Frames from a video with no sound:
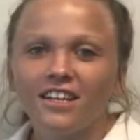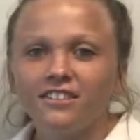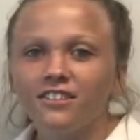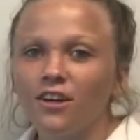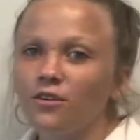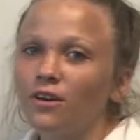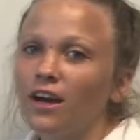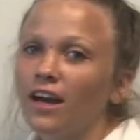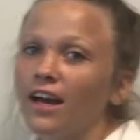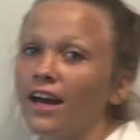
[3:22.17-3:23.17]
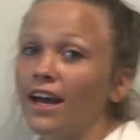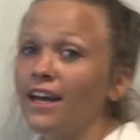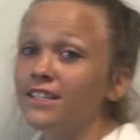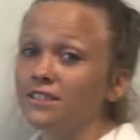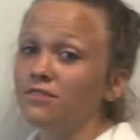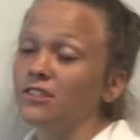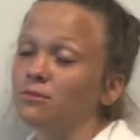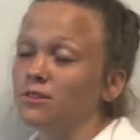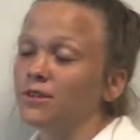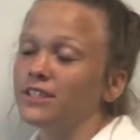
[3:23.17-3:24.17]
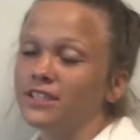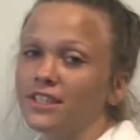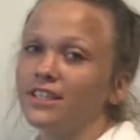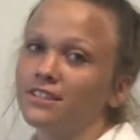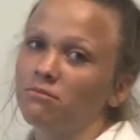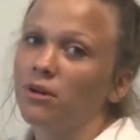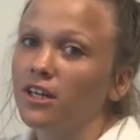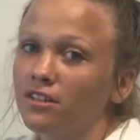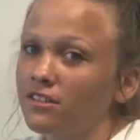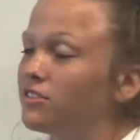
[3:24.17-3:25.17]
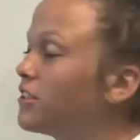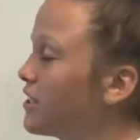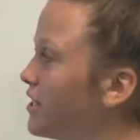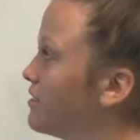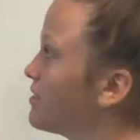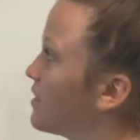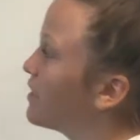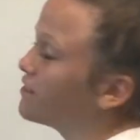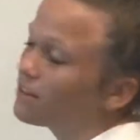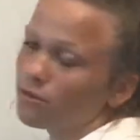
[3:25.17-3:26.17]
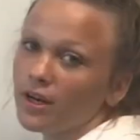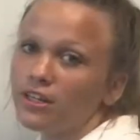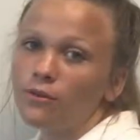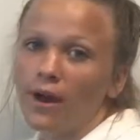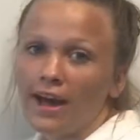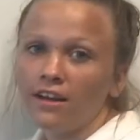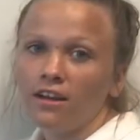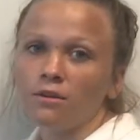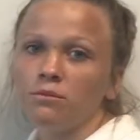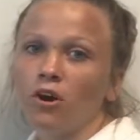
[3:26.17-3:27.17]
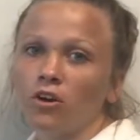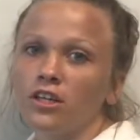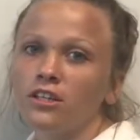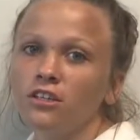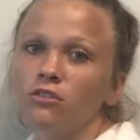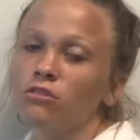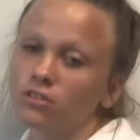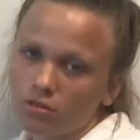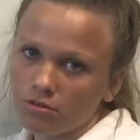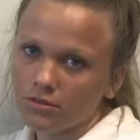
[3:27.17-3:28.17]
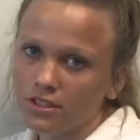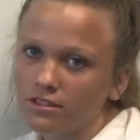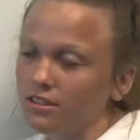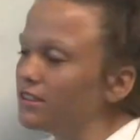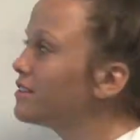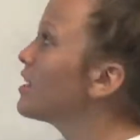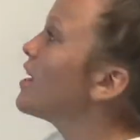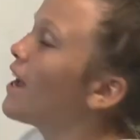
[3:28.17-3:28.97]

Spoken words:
So, a difference between series and parallel circuits is the way you add up the Req, the total resistance.